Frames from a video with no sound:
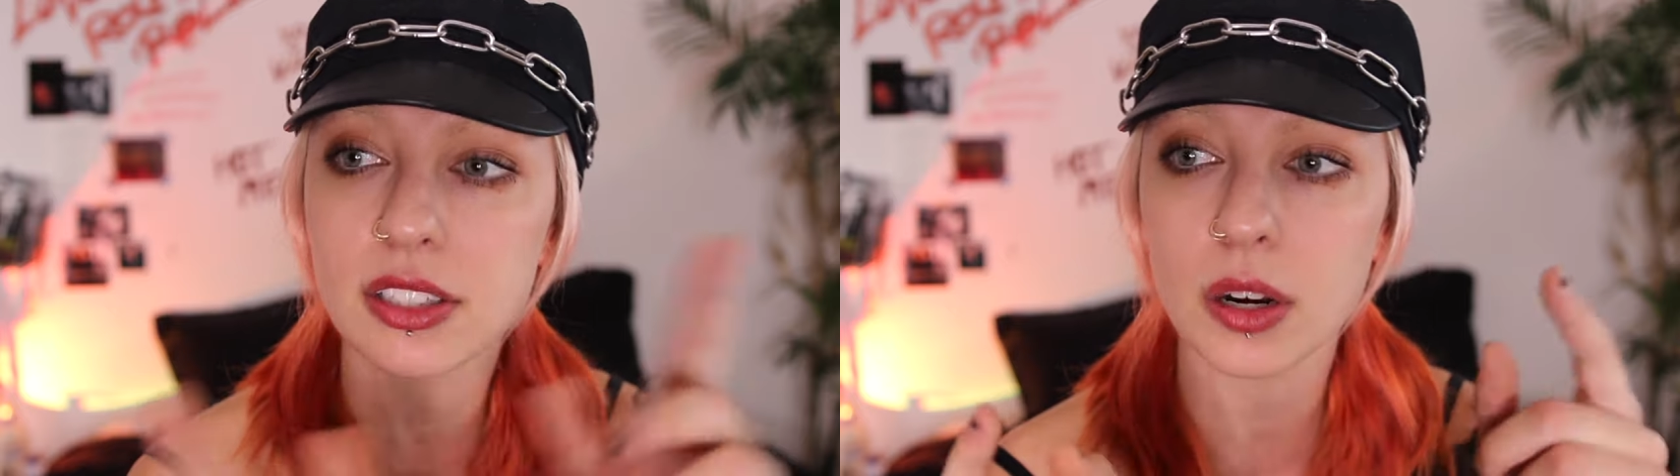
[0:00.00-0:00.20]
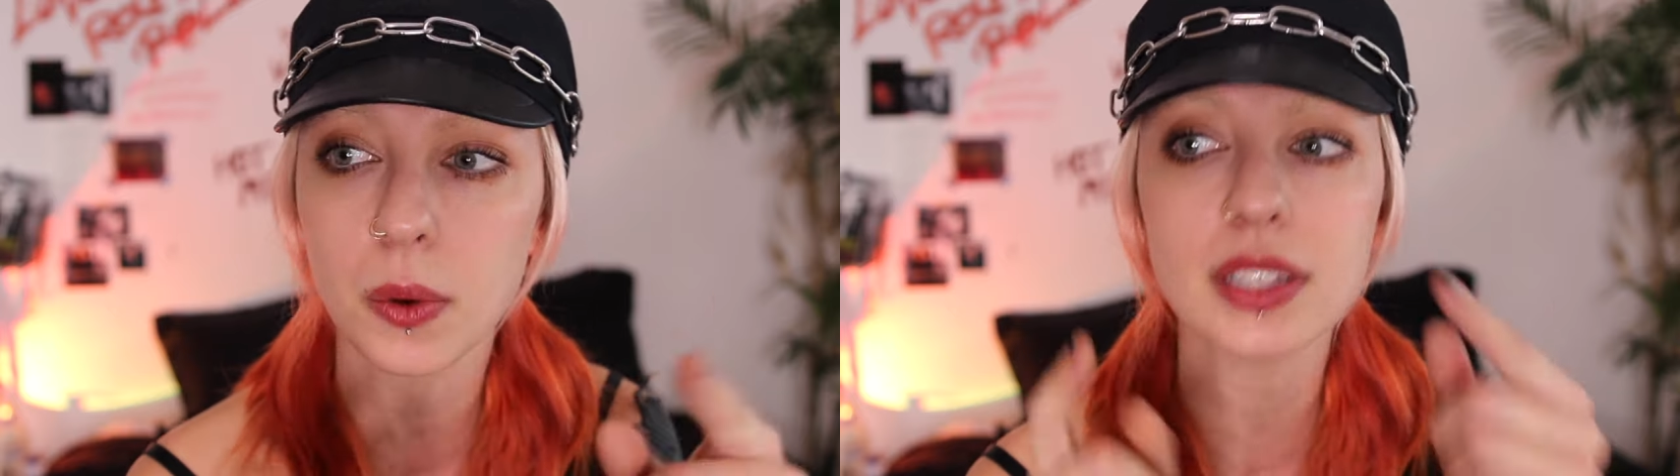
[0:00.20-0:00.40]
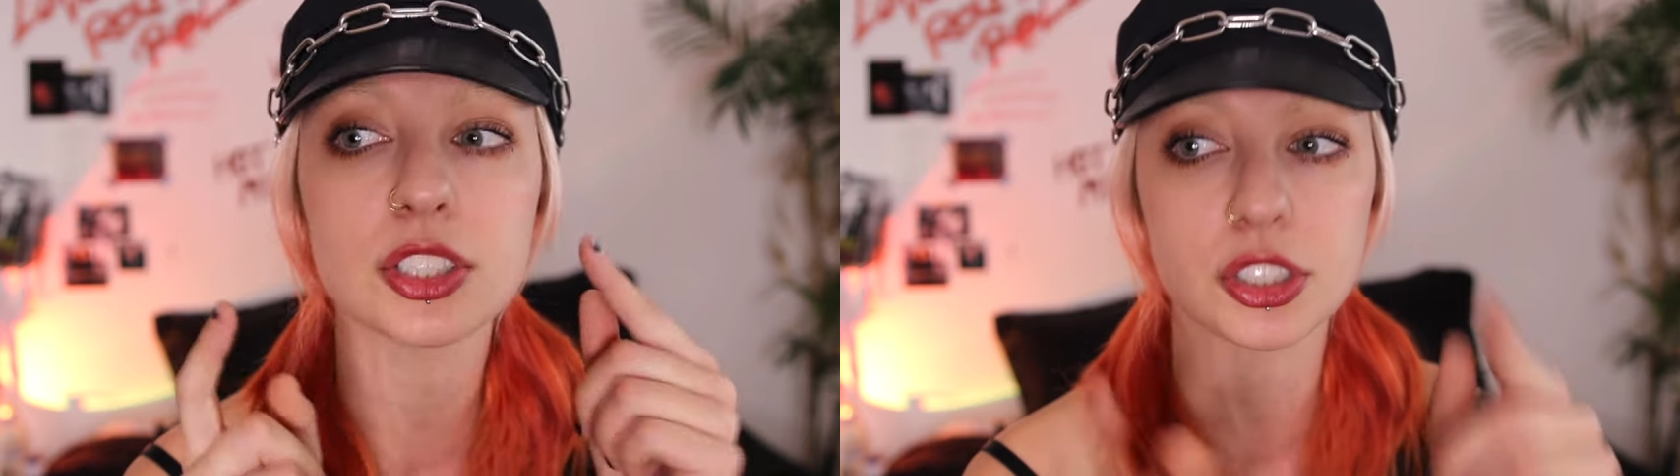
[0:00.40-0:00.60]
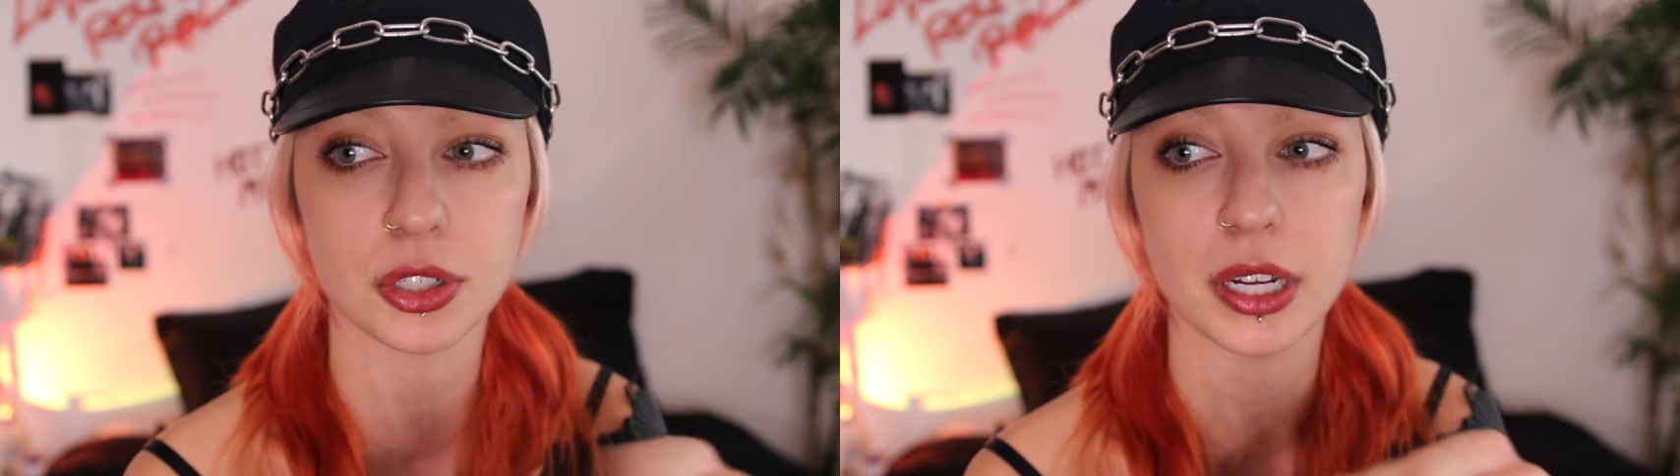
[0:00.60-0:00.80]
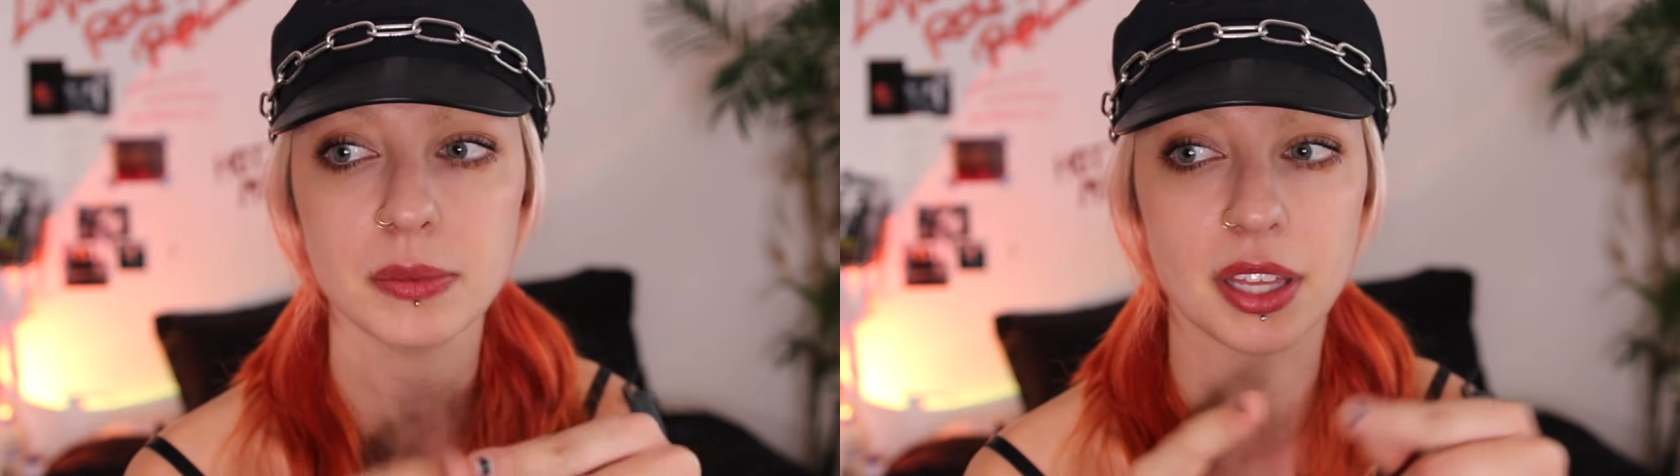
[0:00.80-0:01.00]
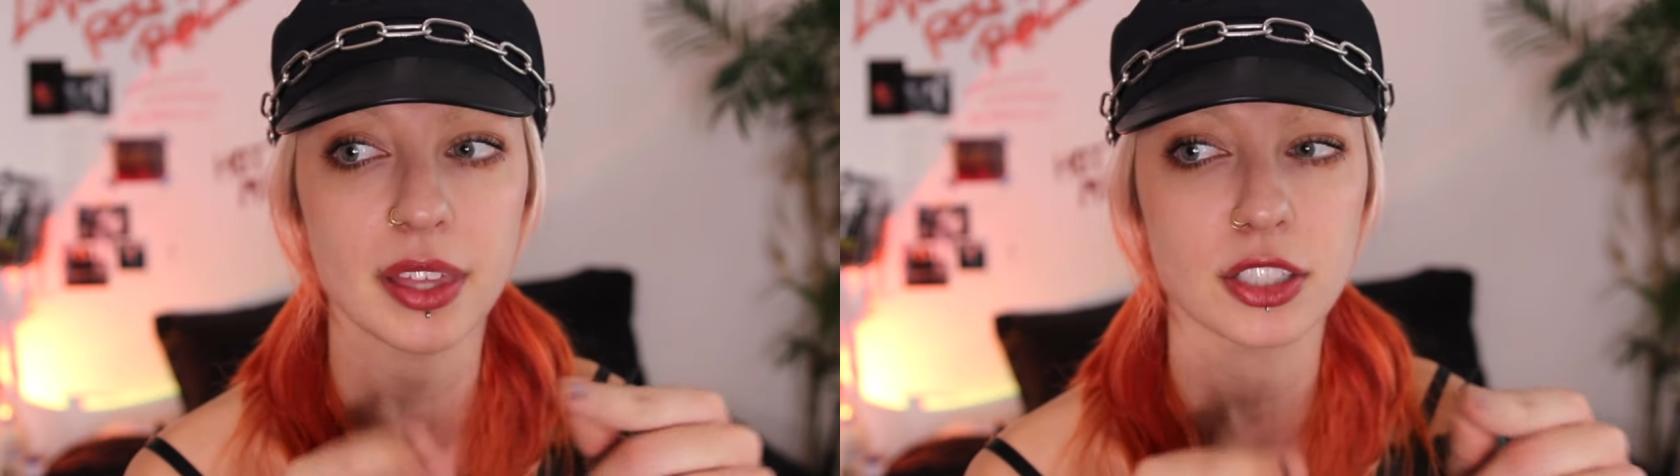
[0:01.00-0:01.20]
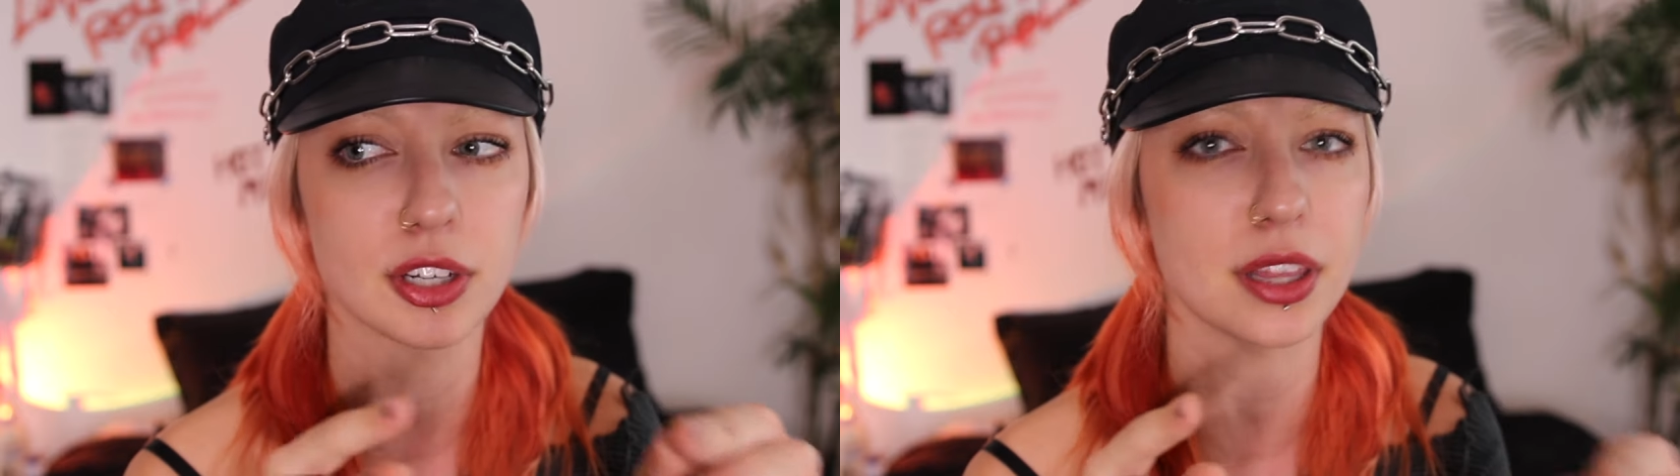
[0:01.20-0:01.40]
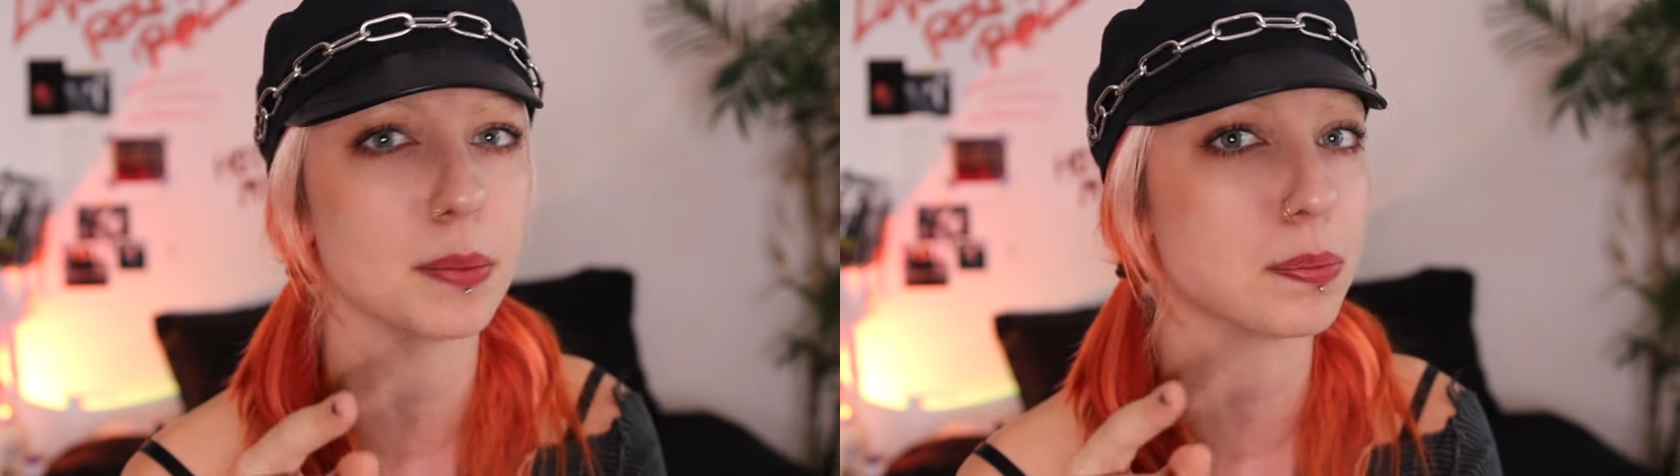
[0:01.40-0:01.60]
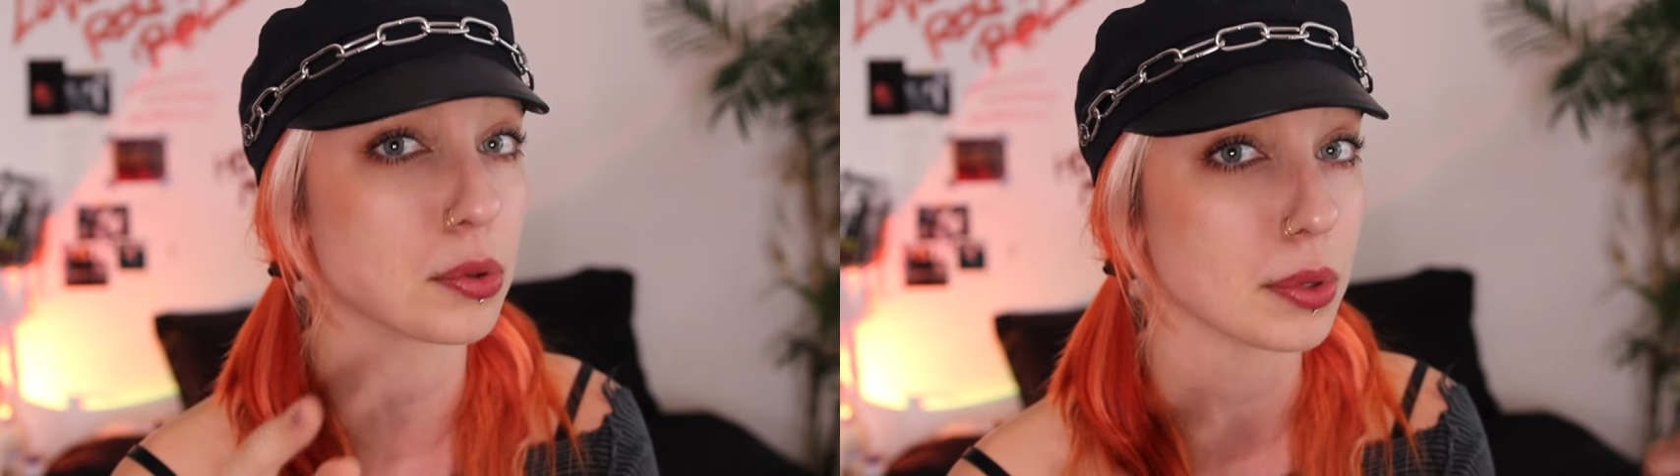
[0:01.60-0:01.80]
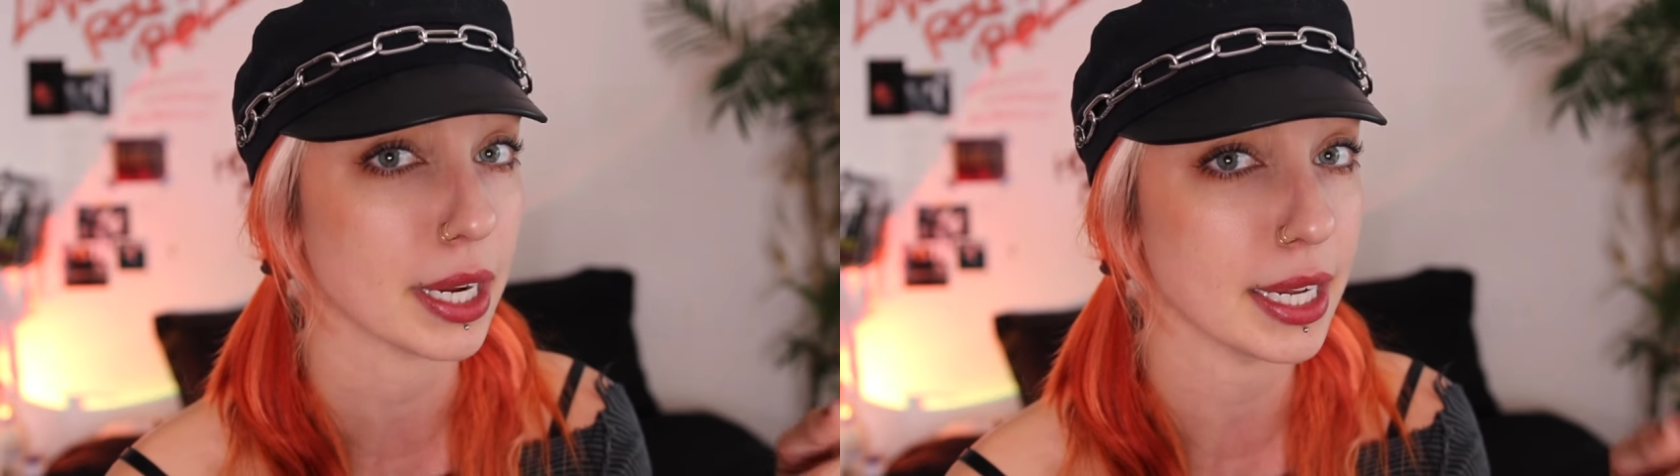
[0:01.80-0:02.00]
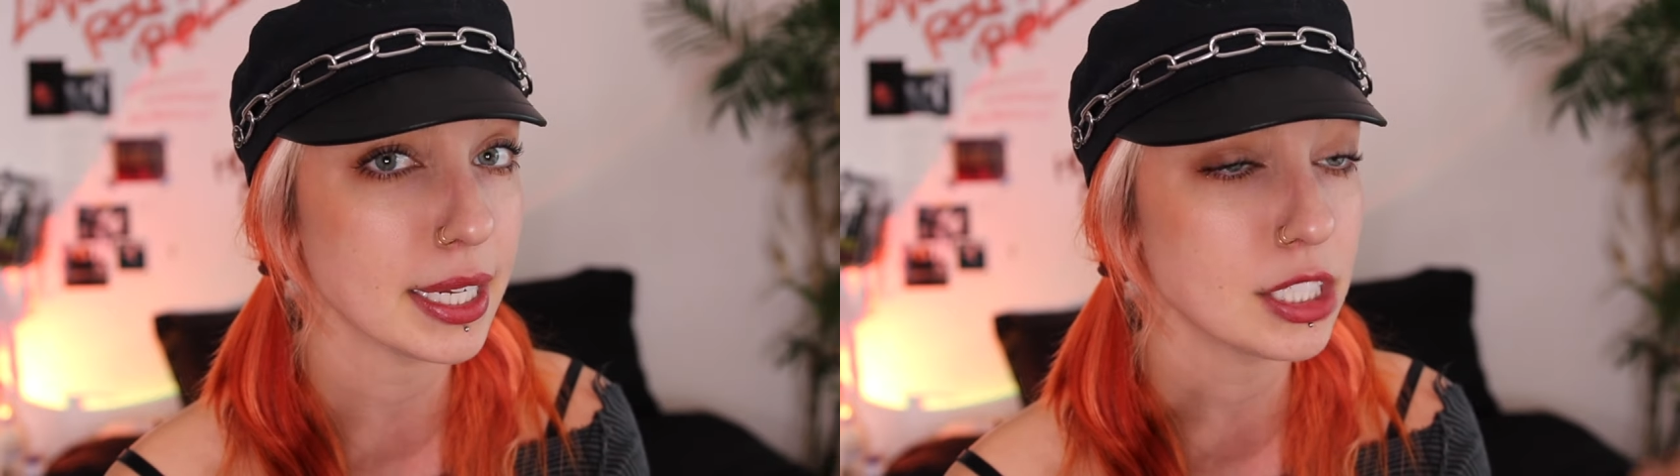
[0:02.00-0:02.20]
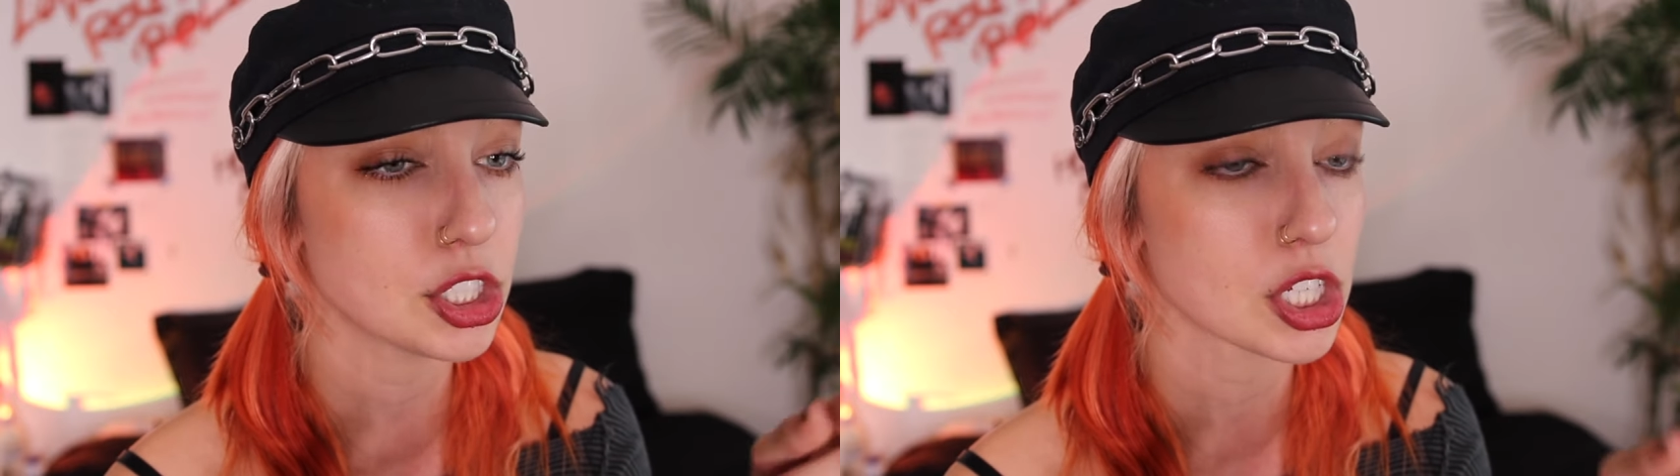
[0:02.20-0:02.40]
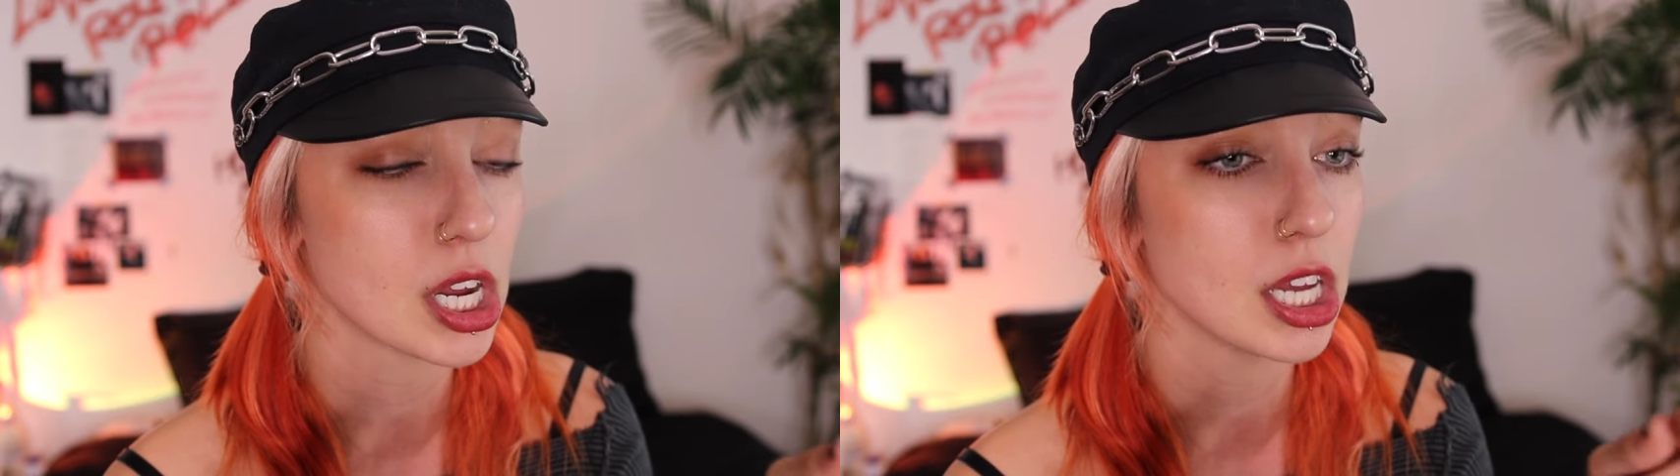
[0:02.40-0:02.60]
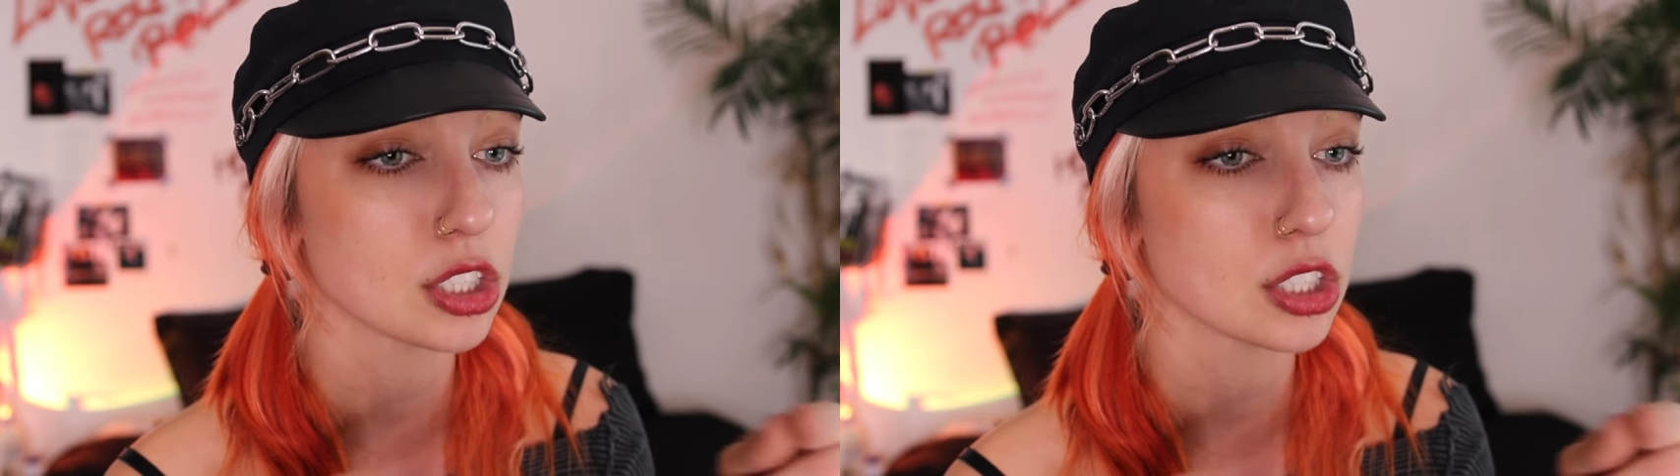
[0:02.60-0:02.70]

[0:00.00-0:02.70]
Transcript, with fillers: there was screams, I think, during the bridge.